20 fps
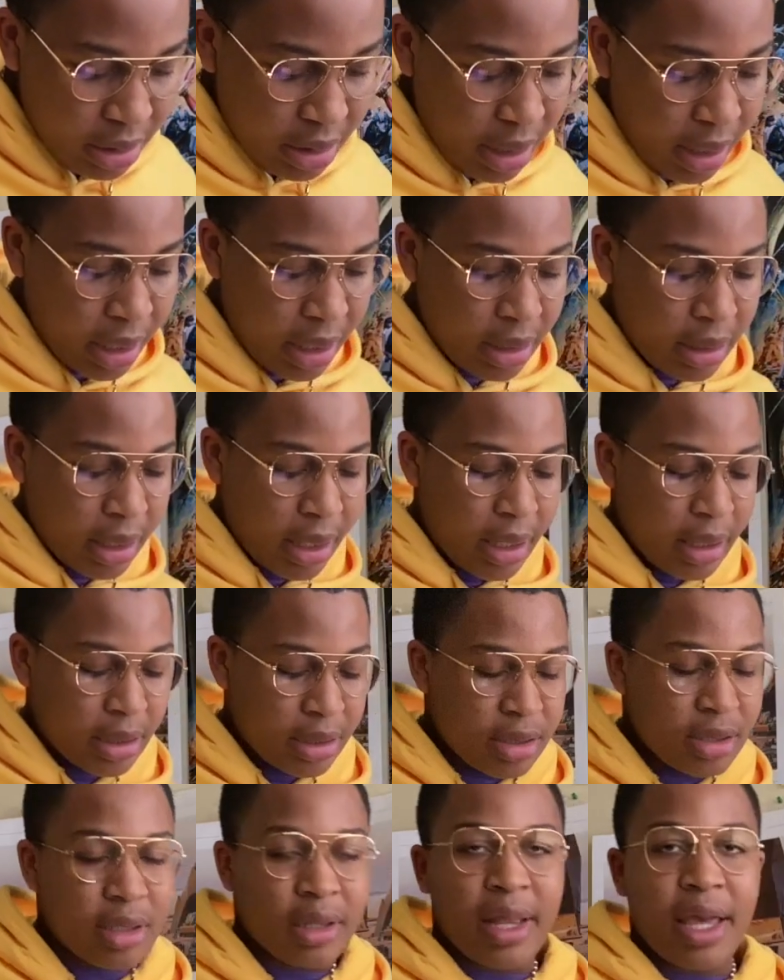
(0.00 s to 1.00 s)
And like,
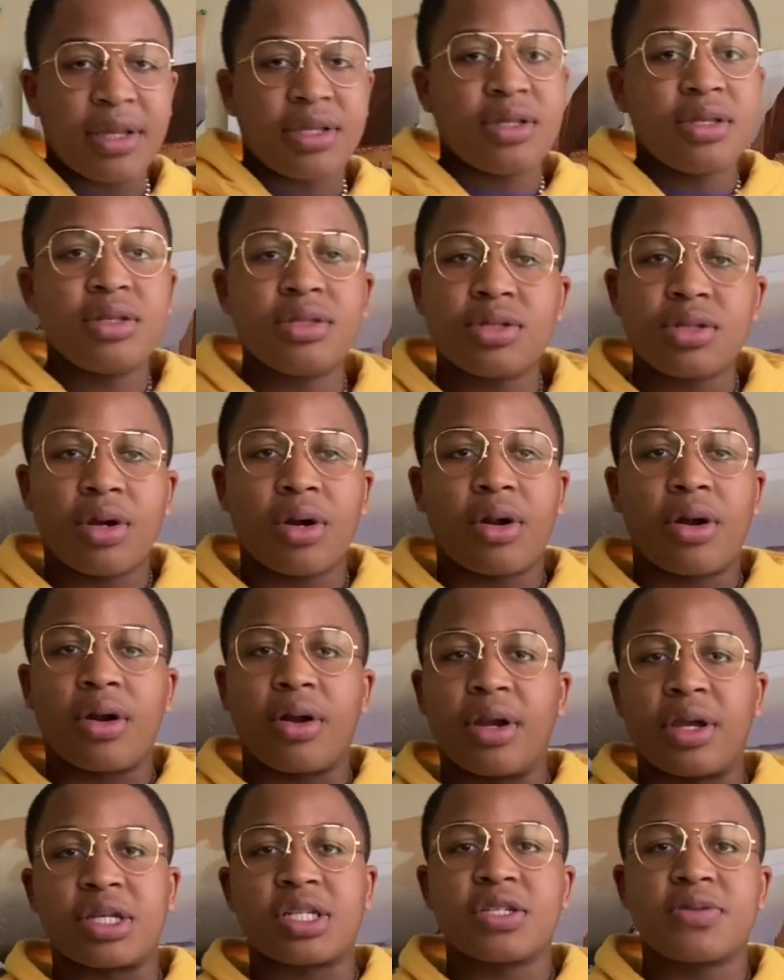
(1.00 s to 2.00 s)
lessons are
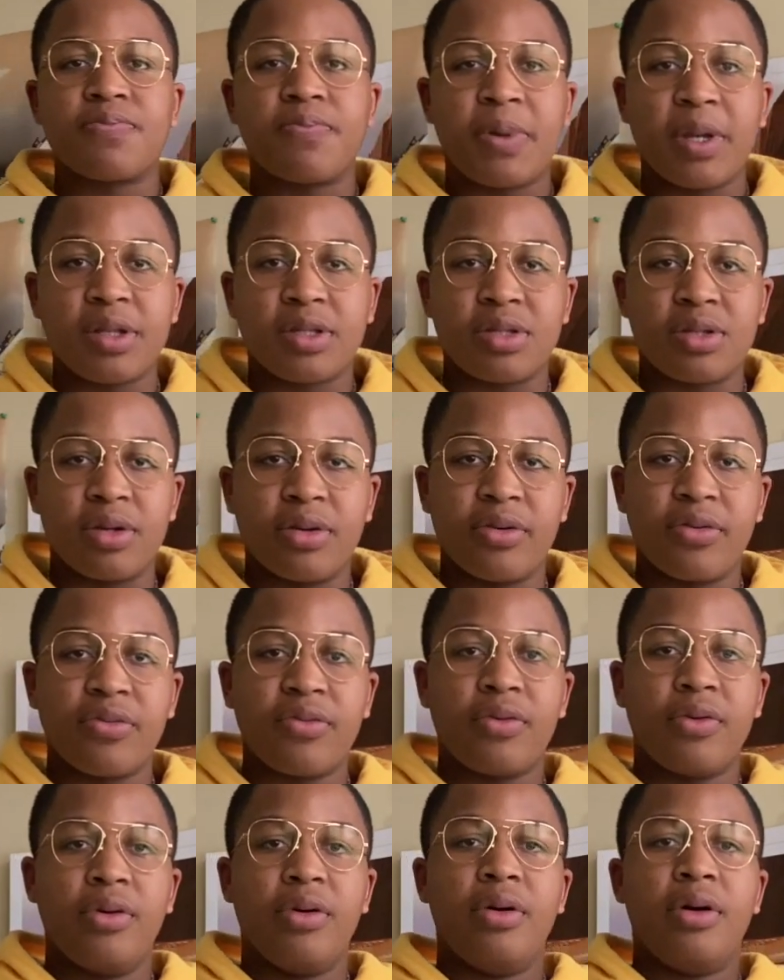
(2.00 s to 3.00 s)
expensive.
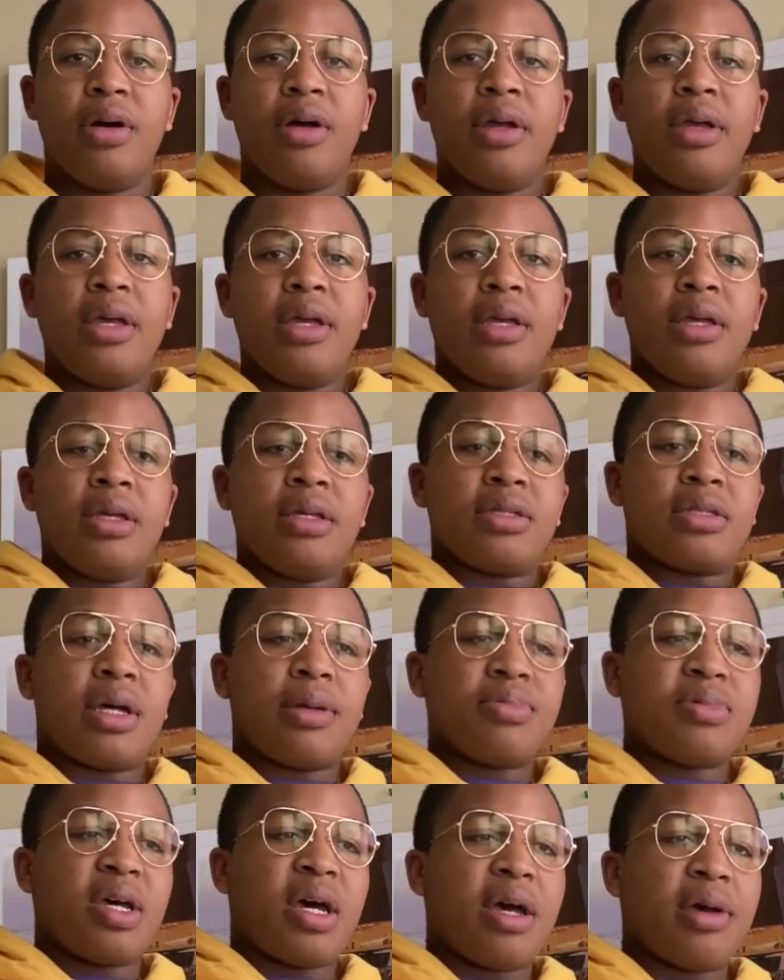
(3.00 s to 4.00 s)

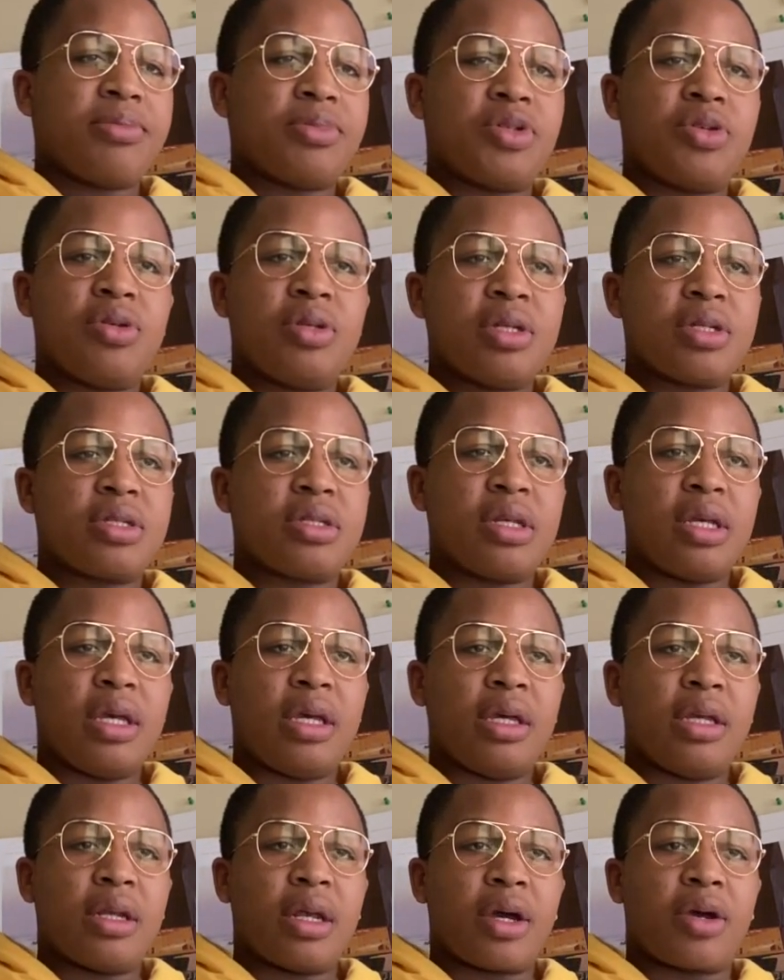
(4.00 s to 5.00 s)
Sometimes you just
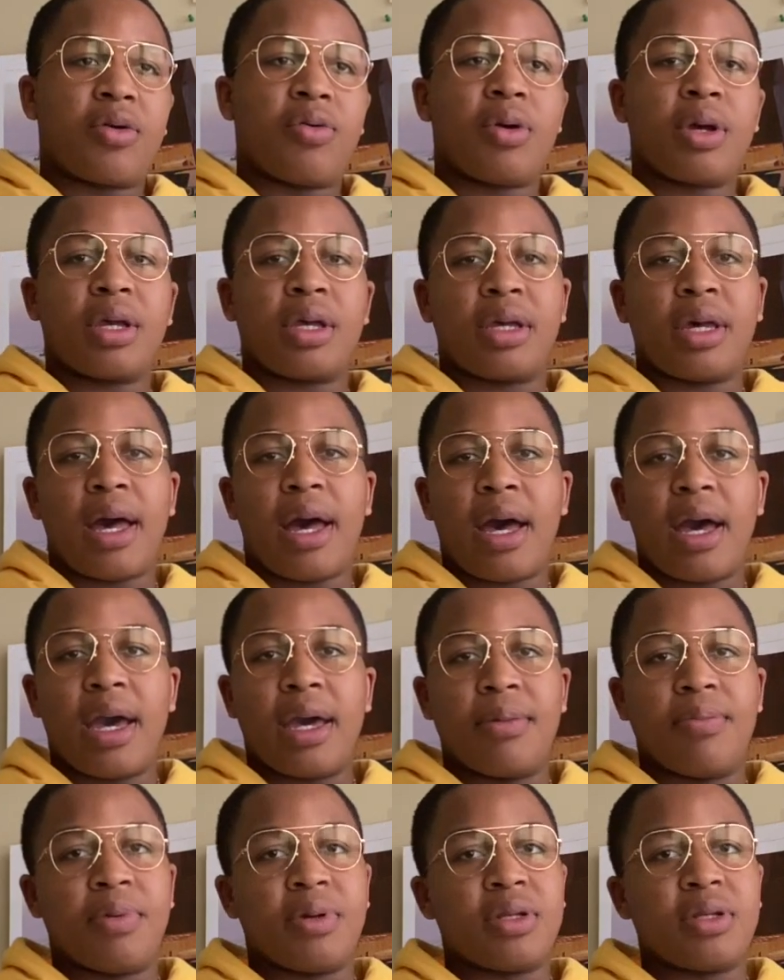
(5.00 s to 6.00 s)
need a quick guide,
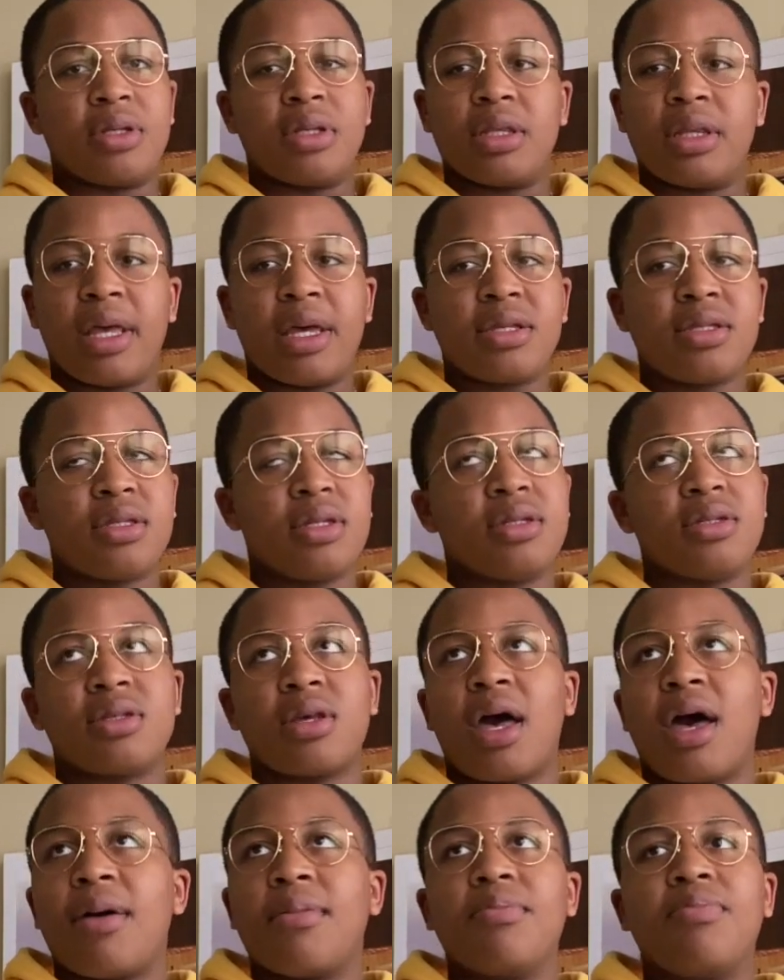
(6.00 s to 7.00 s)
but lessons,
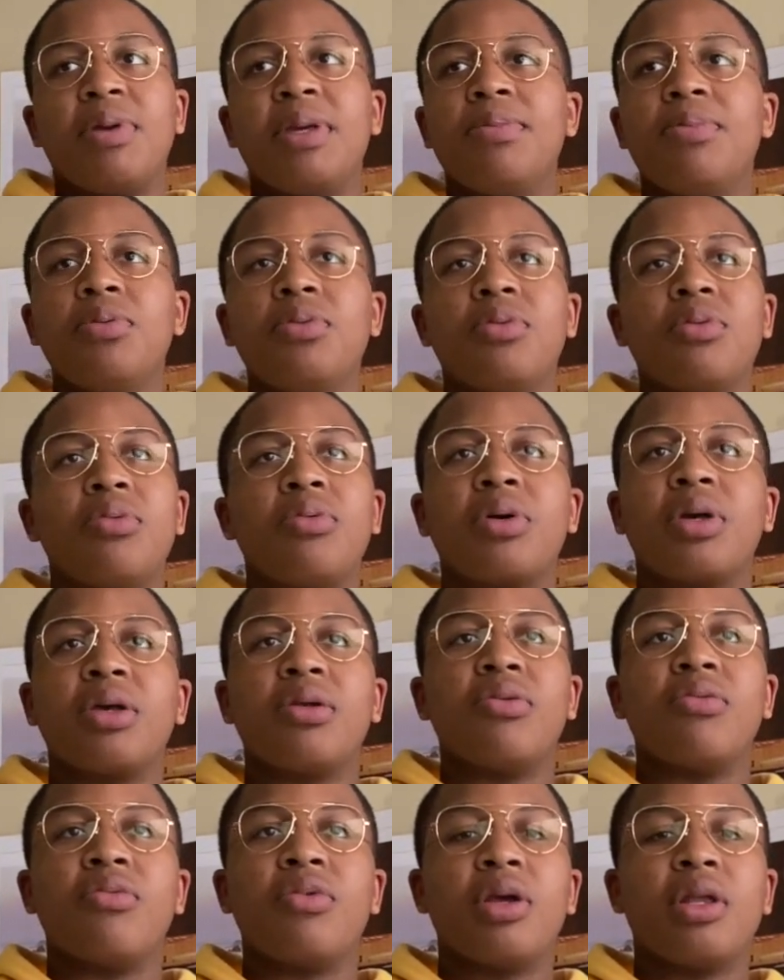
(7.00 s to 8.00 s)
people
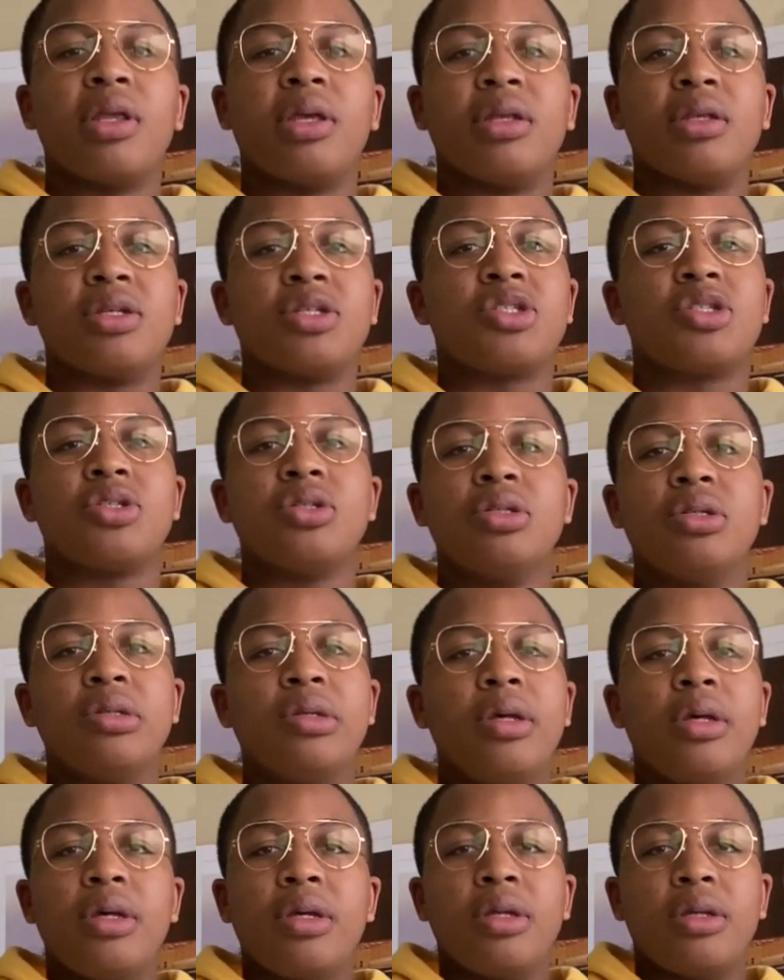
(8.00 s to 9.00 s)
can really
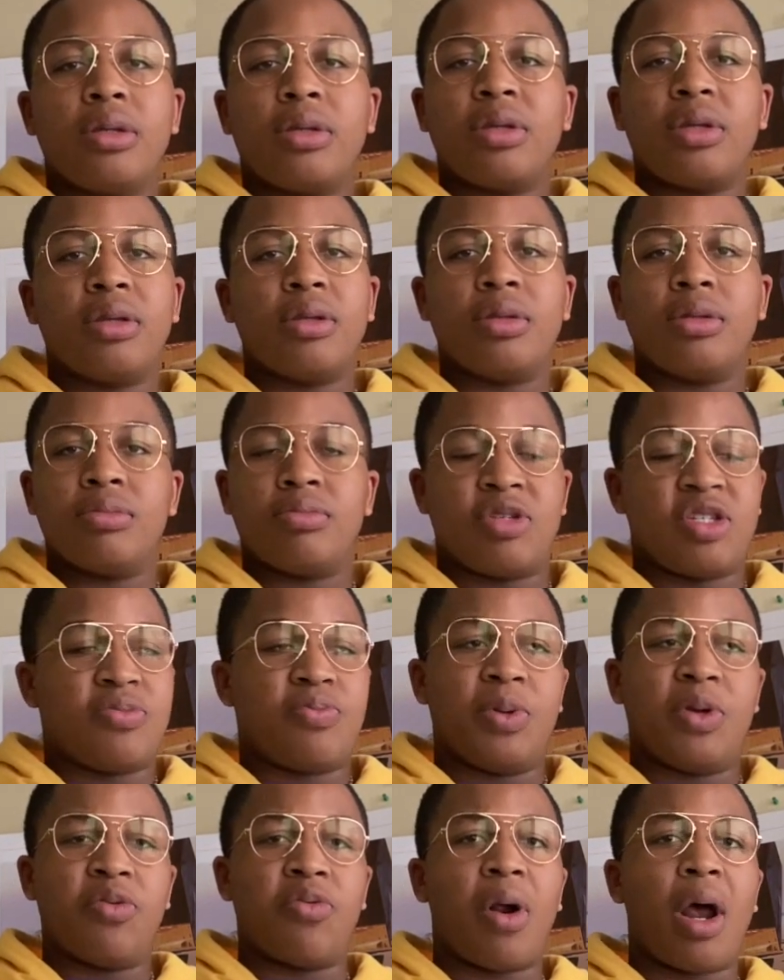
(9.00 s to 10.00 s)
just
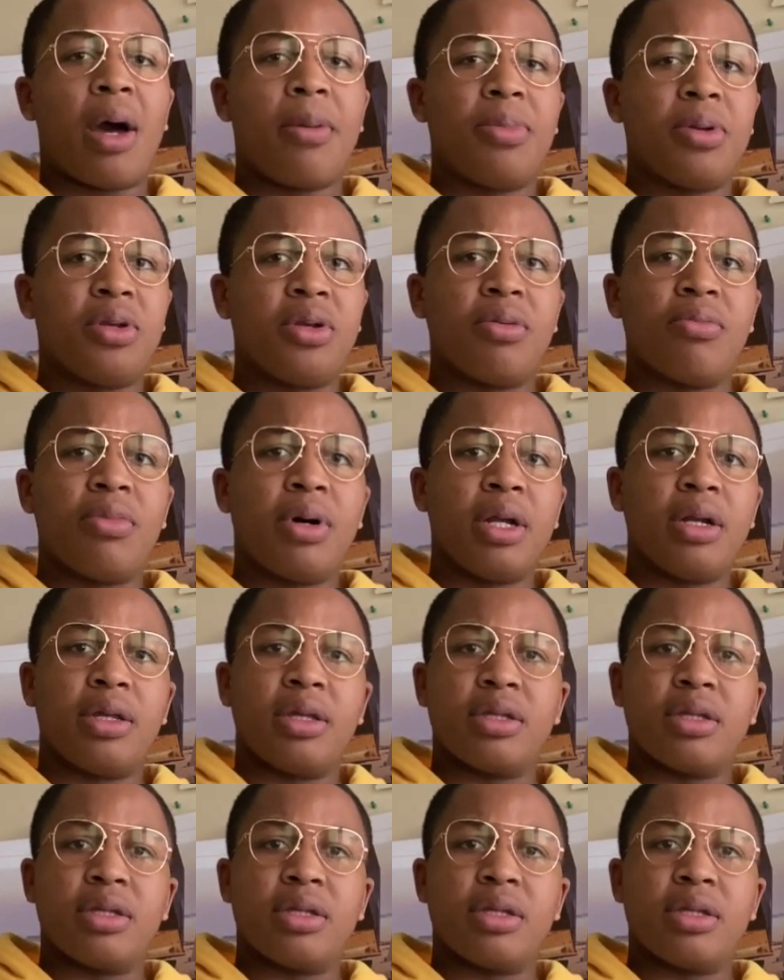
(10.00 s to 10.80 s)
be robbing your money